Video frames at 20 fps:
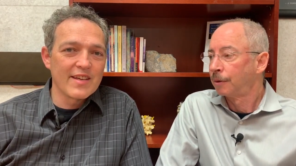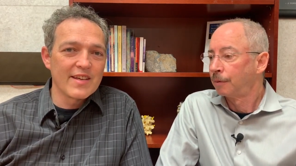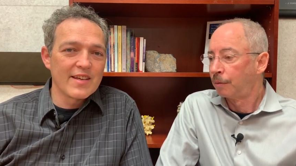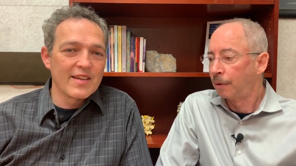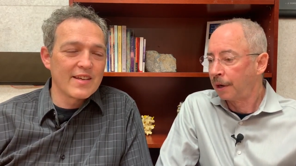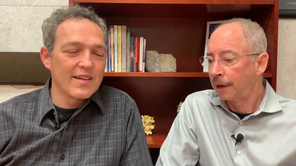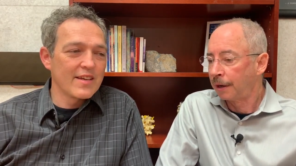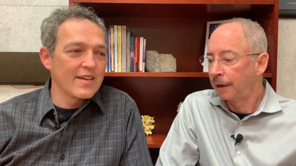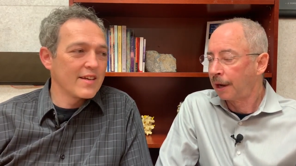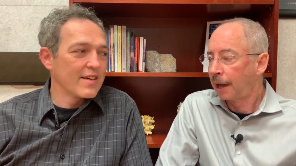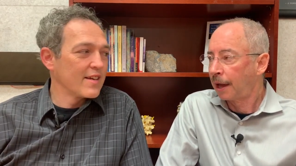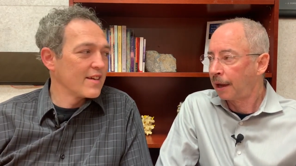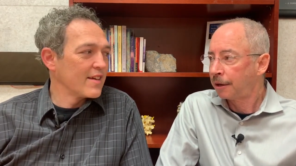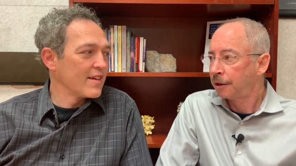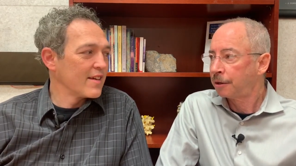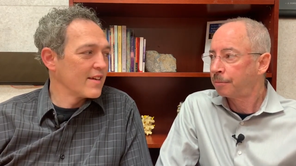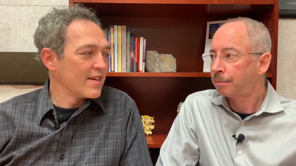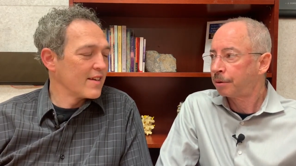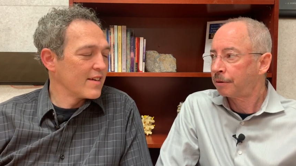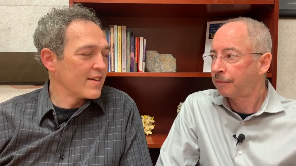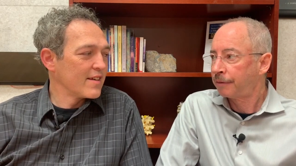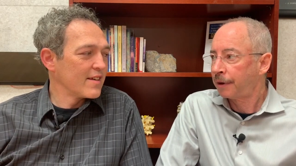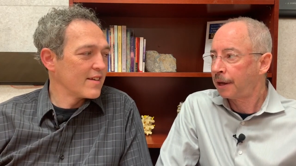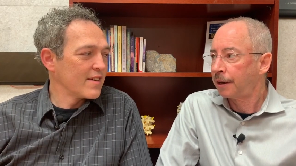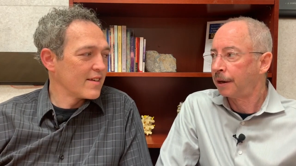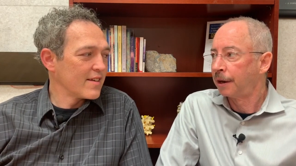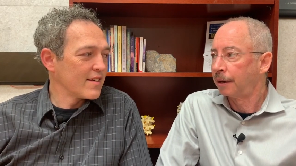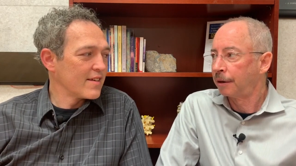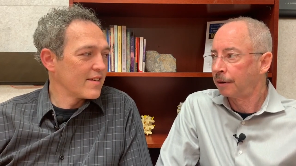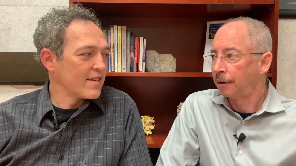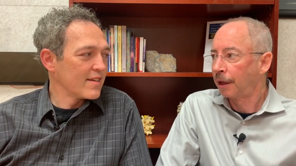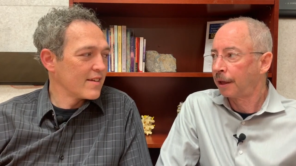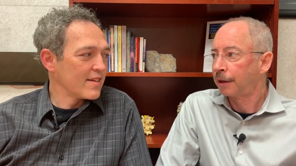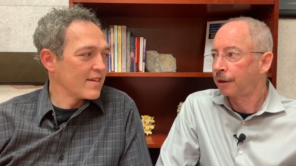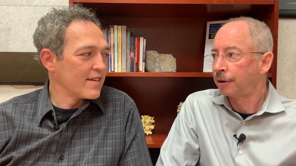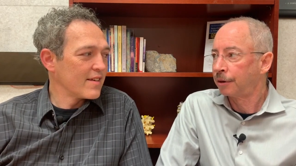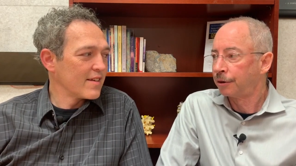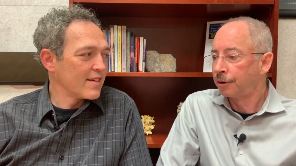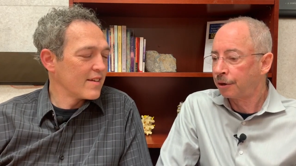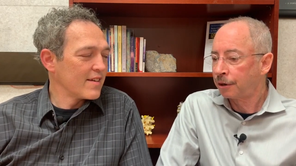Speaker 1: Right. How do you prevent it? Like
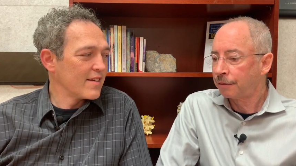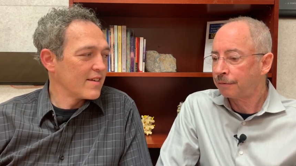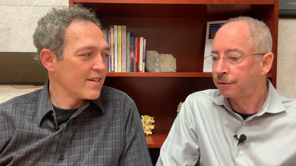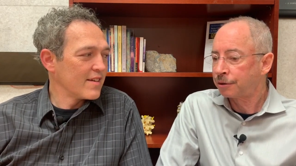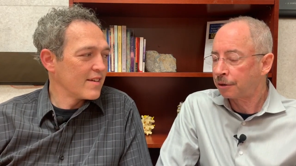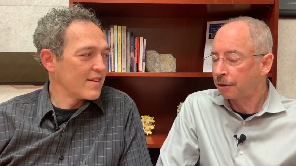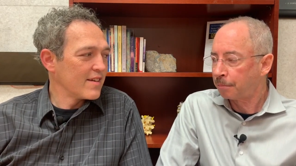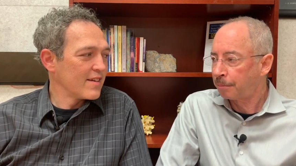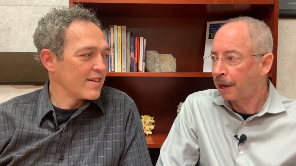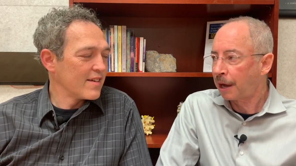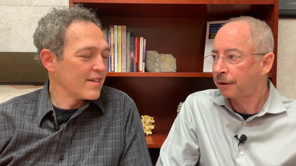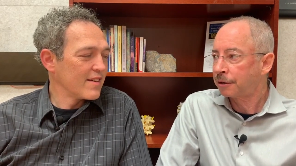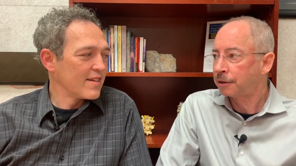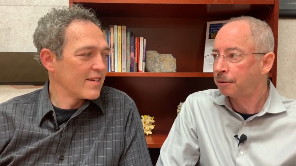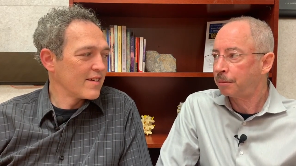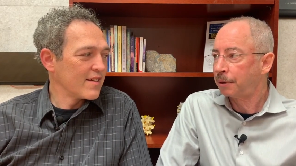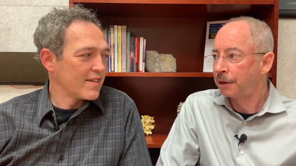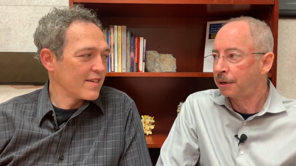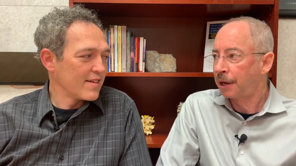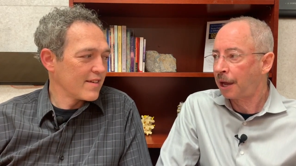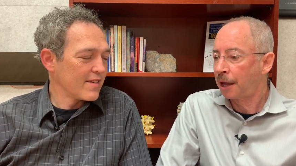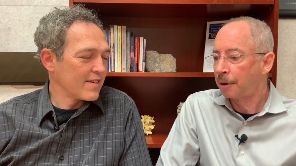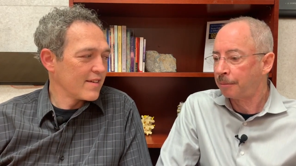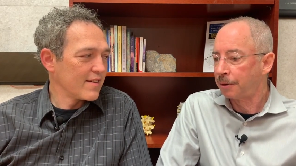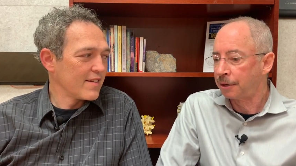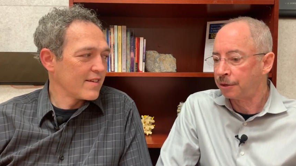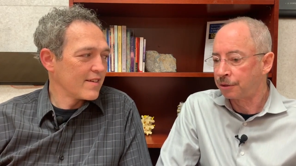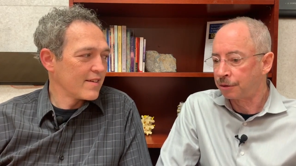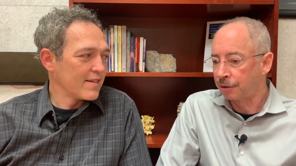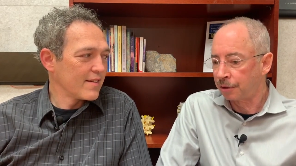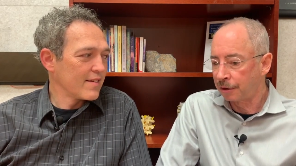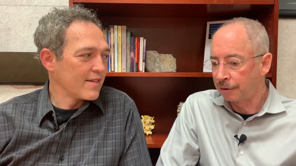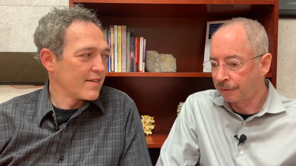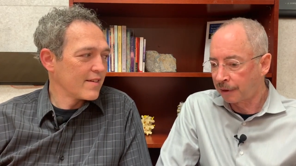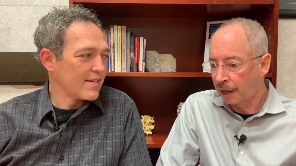your nerves are about to be damaged, or you've